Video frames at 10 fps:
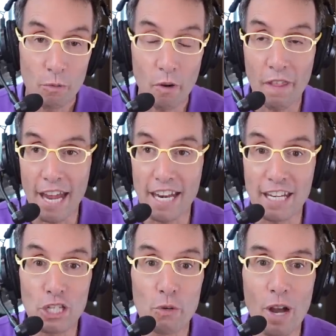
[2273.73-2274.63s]
Well, they had
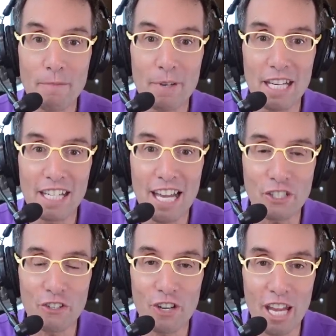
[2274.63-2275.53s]
a UN meeting
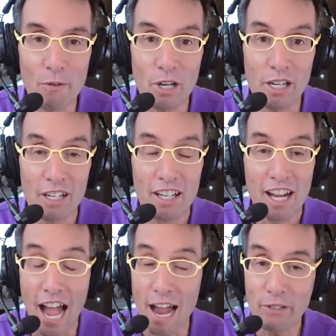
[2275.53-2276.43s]
yesterday where
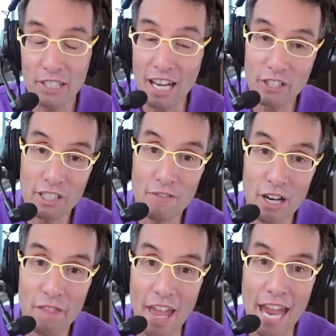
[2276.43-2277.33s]
I was actually
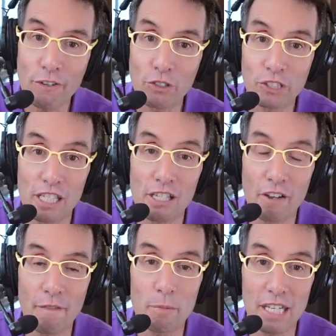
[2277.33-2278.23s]
very thankful to
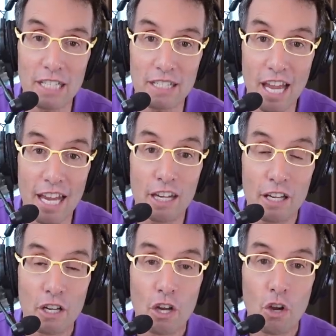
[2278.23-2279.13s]
hear everybody saying,
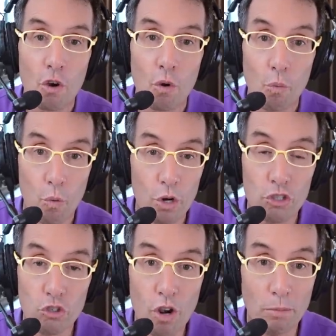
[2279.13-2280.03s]
We're
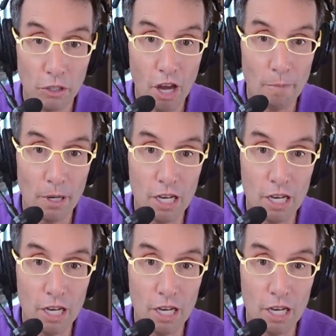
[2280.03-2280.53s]
in trouble, not